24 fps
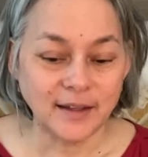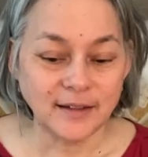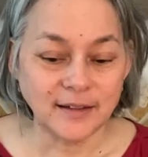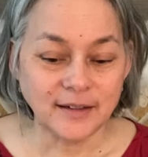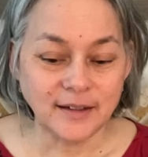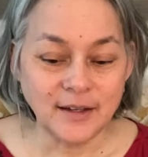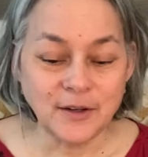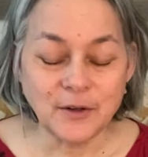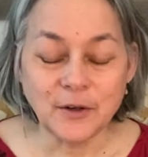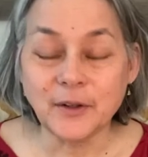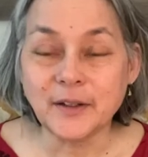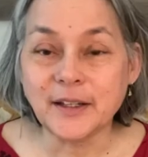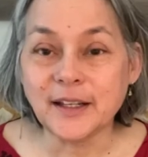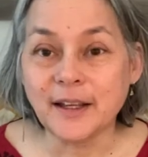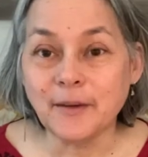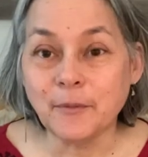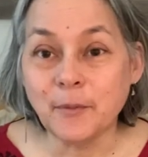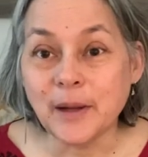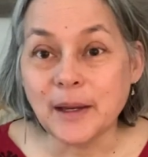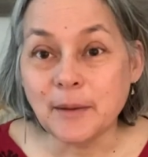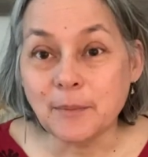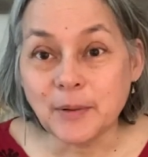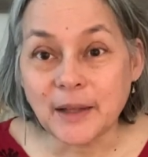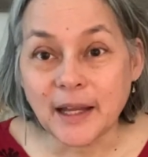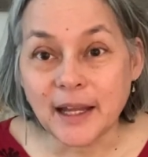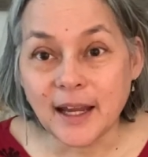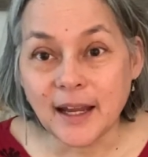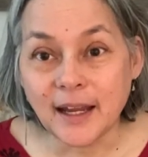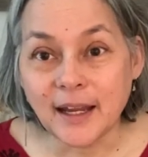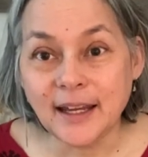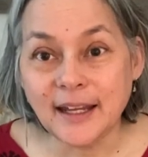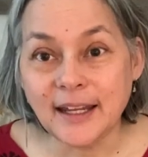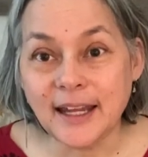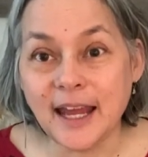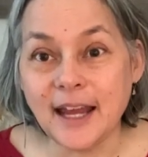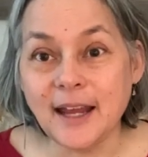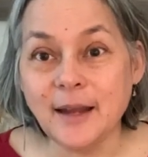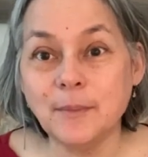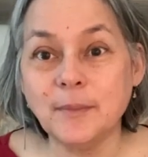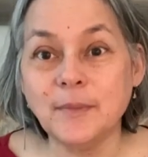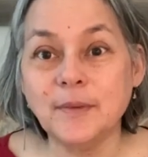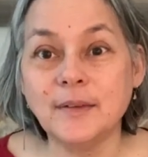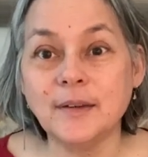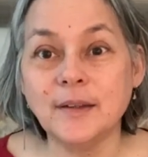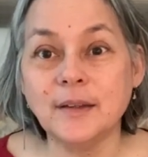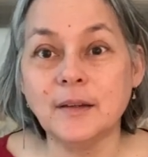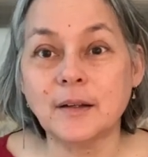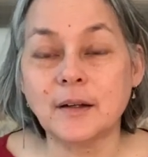you know, we'd play
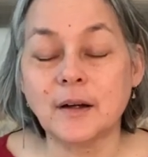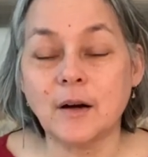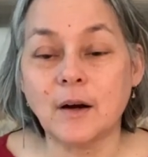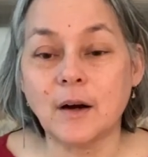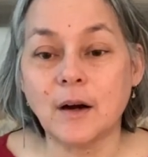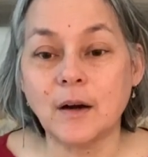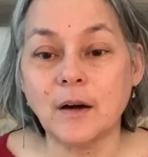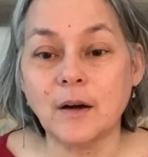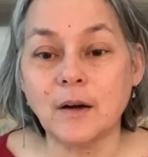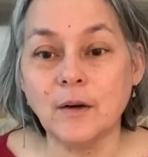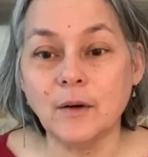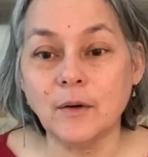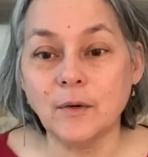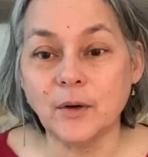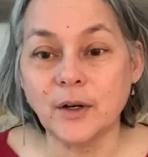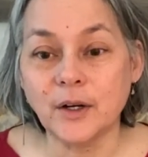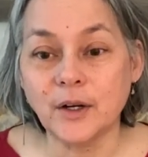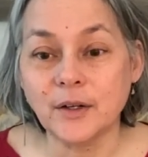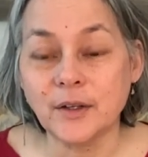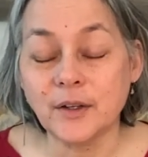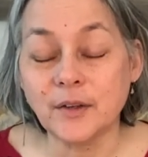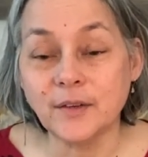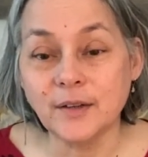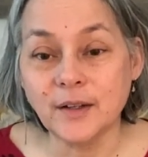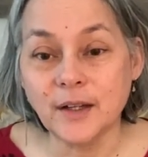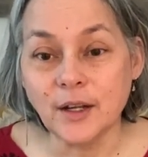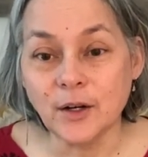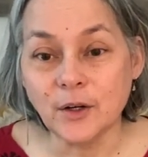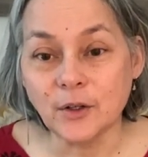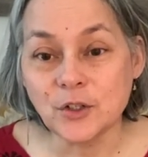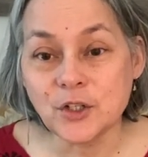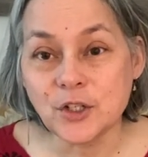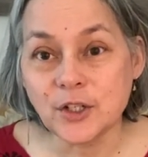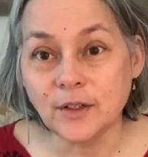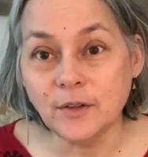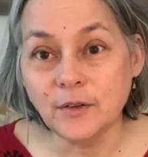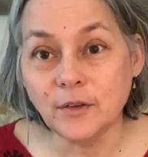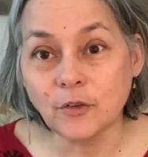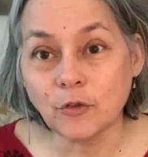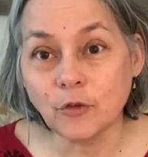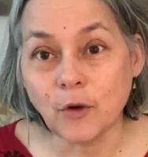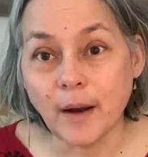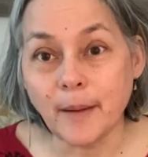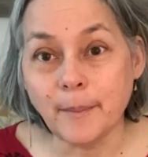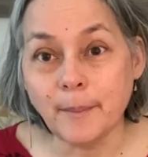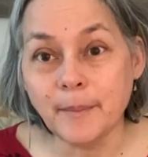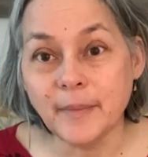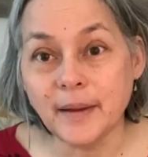games in the car, or, you know, she'd
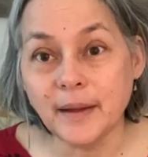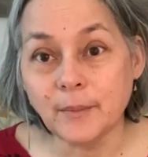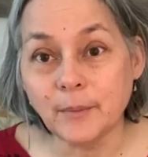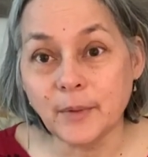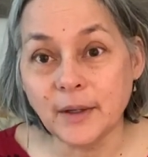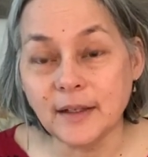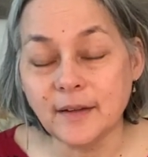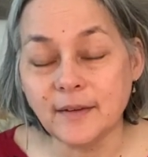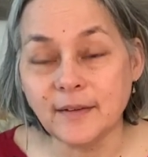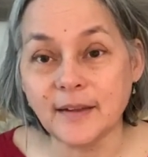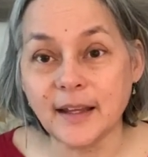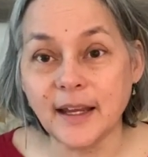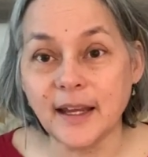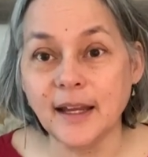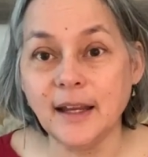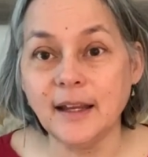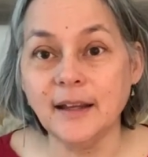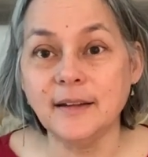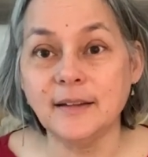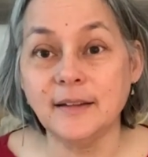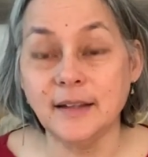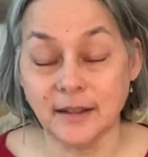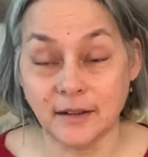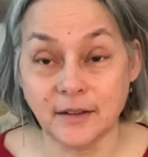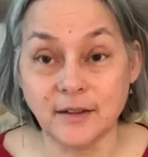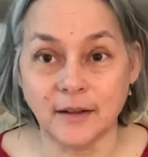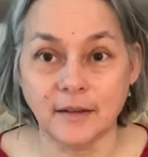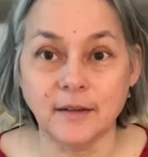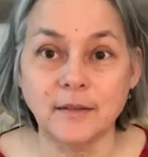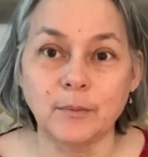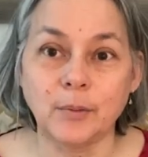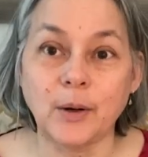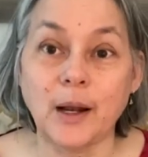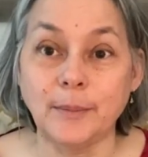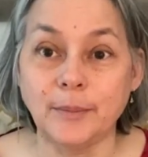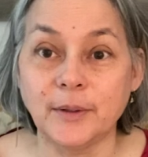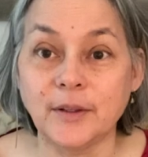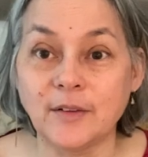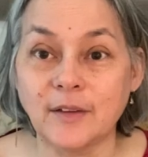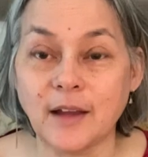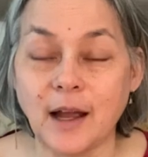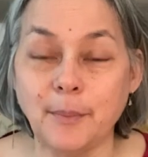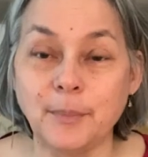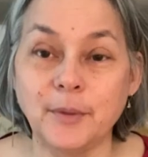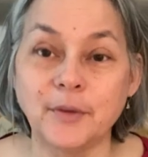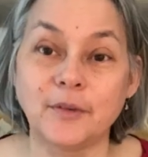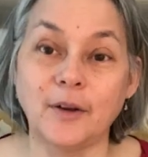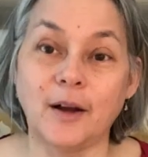strum and we'd sing to probably
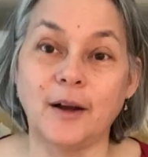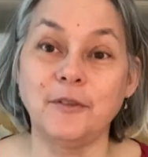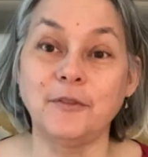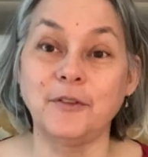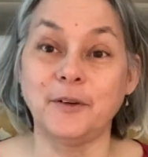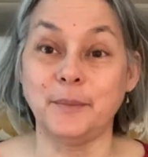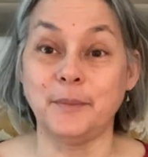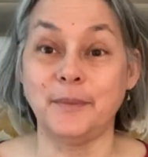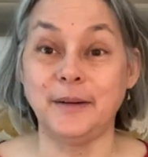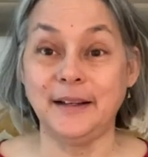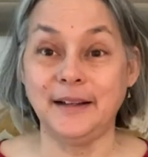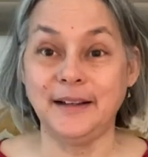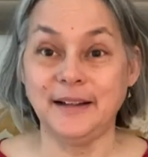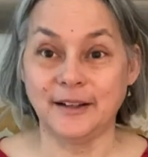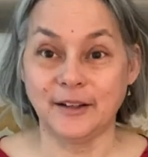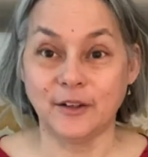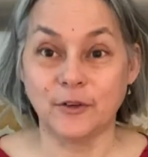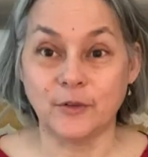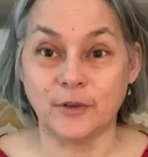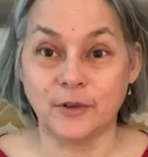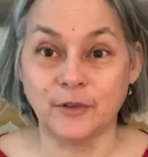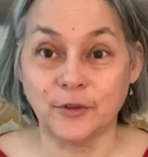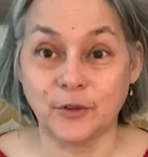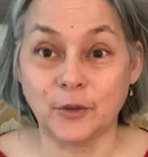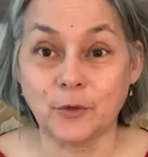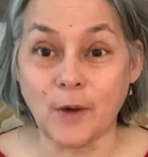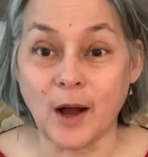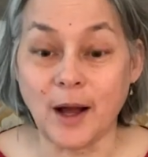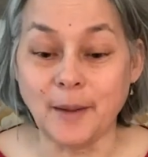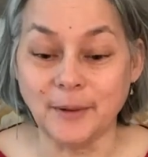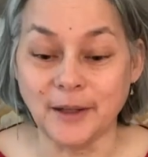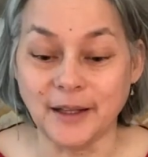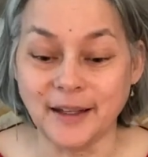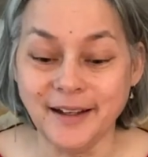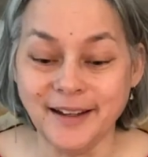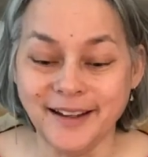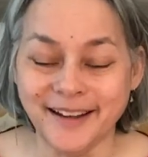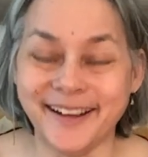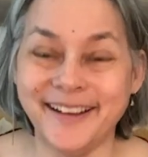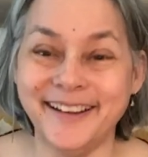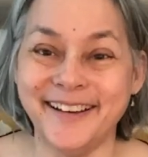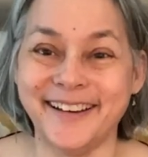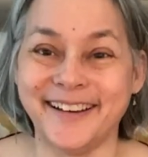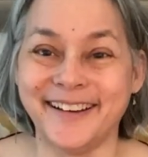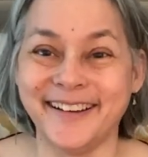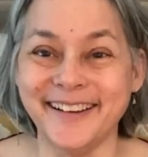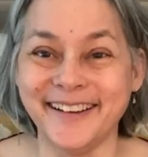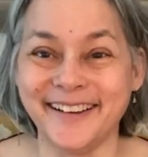stop us all from squabbling.
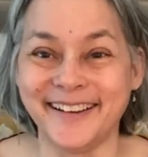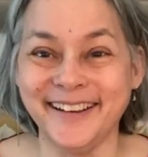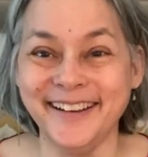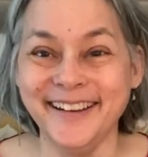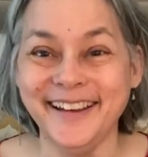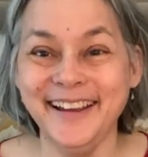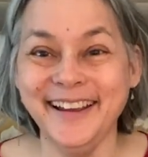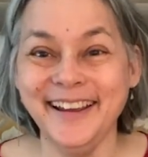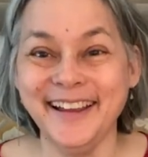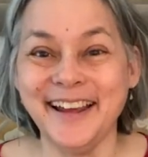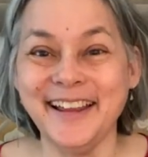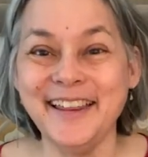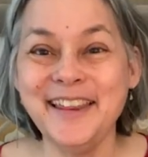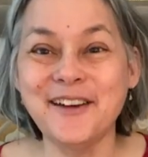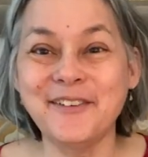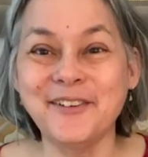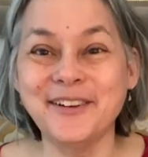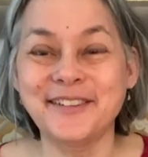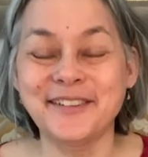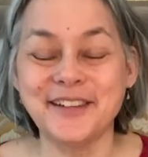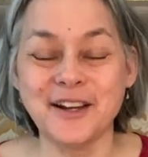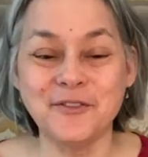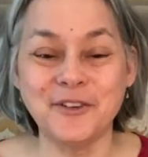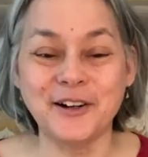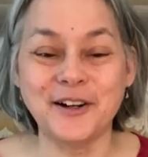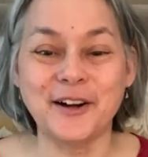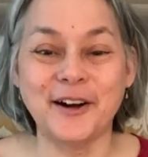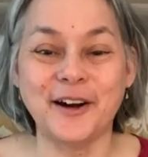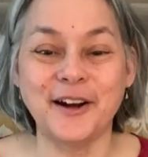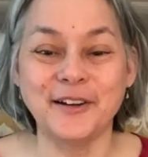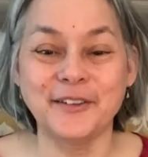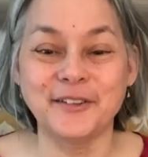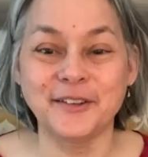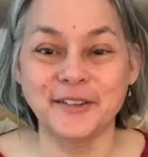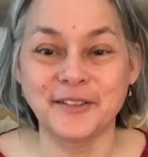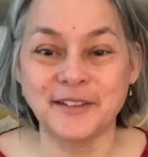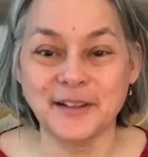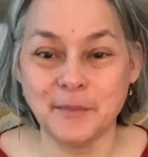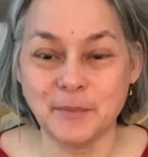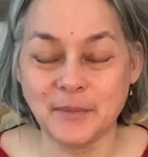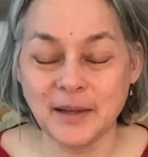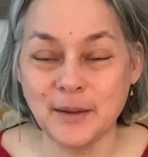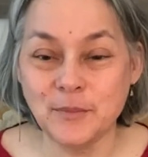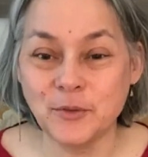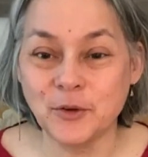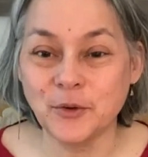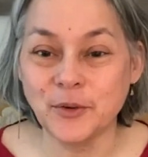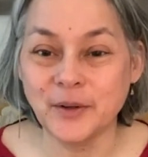And there were several cars, so
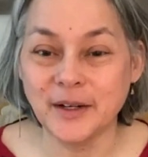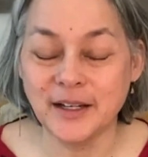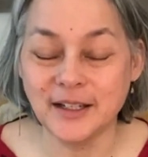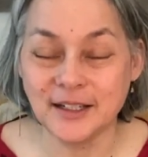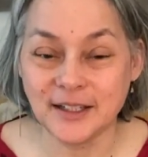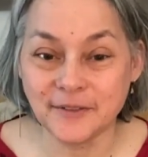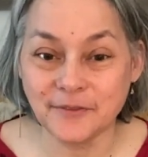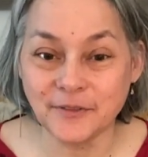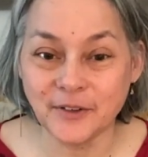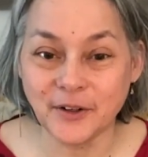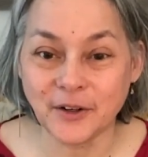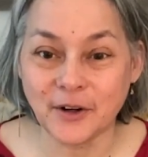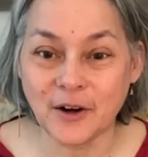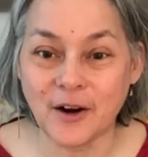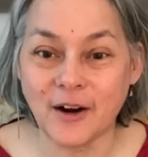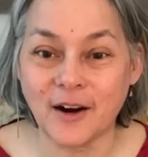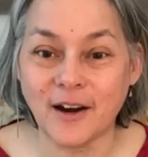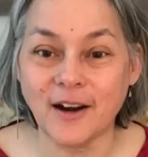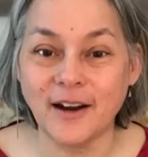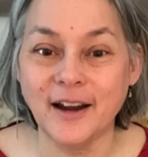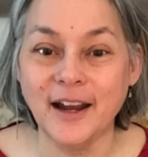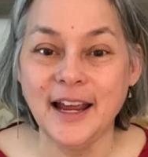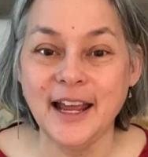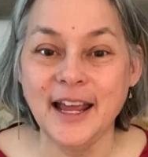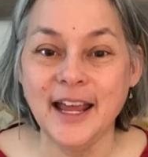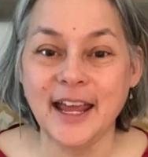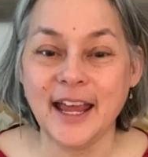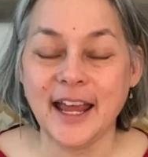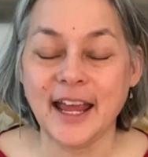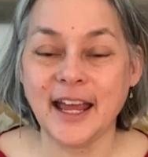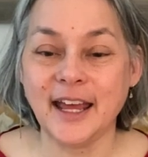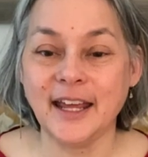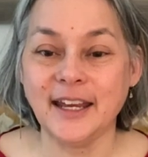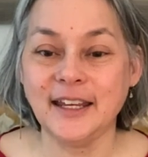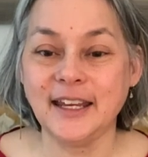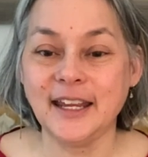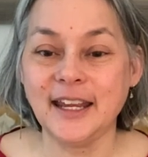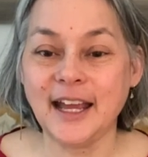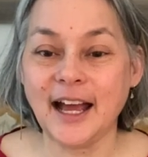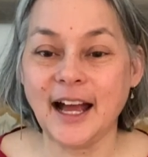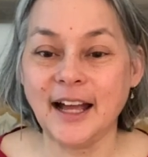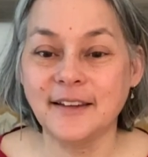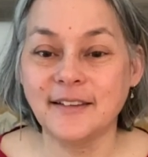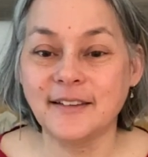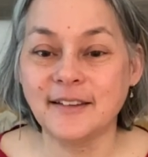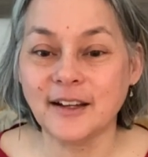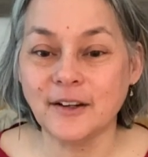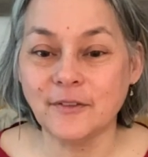sometimes you were in a different car, and he
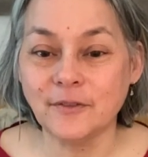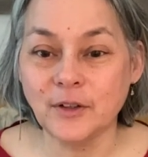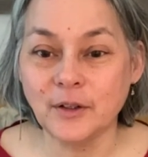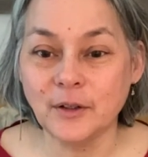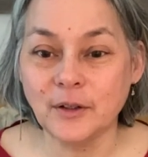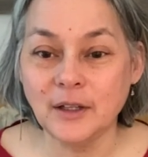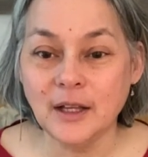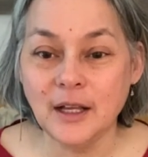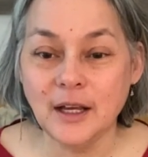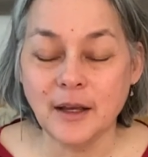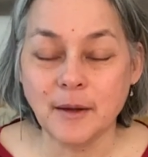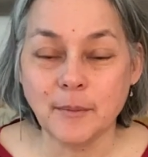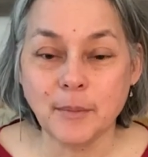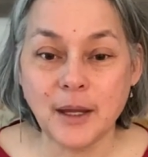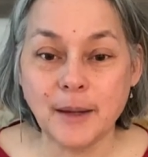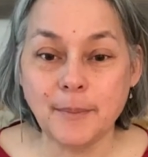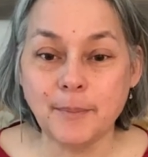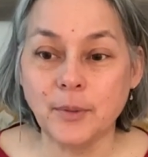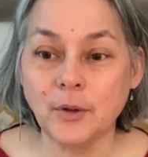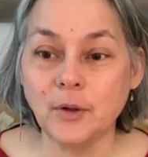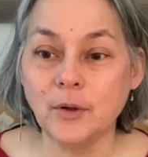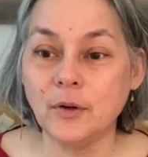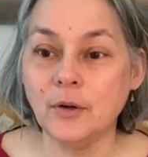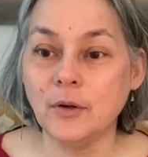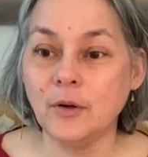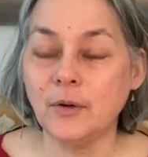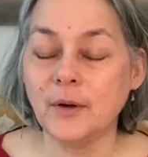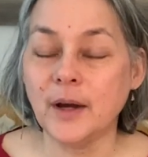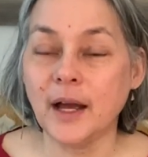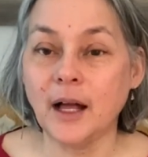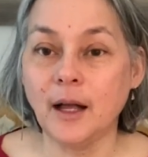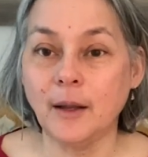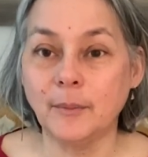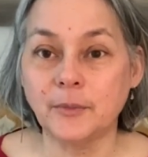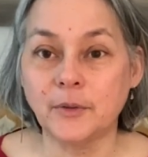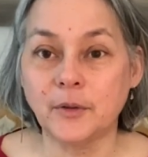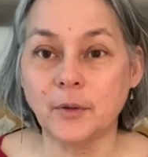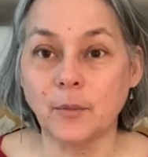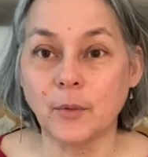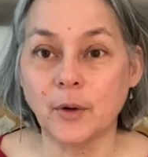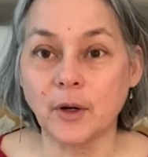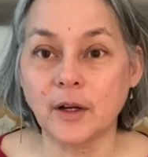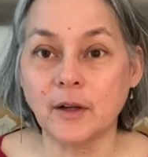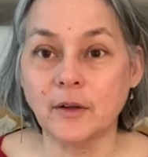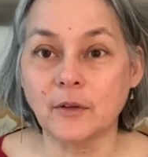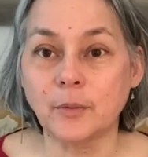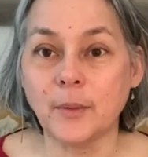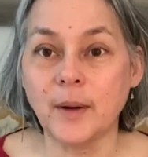had several people who helped
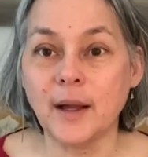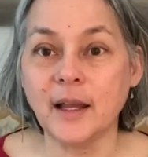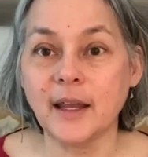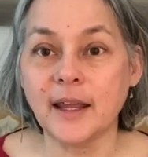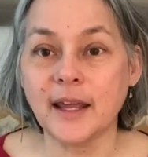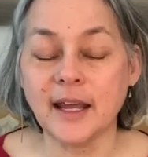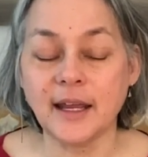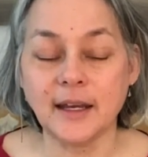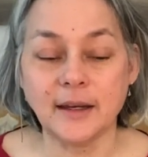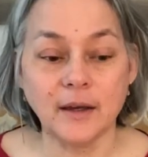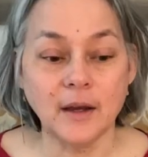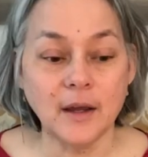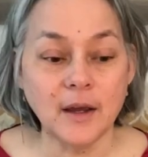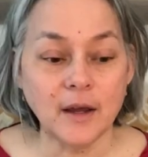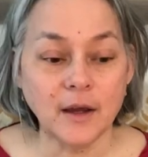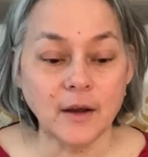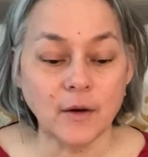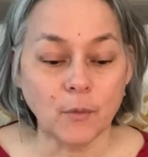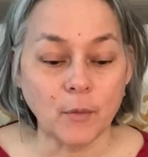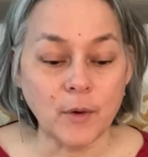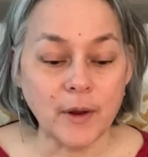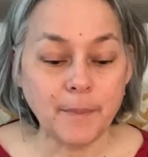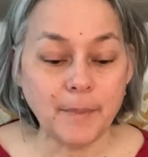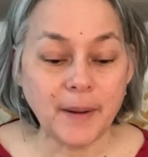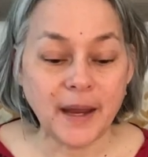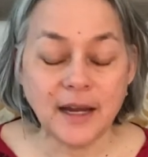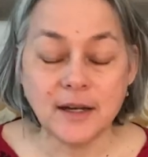work as well. And we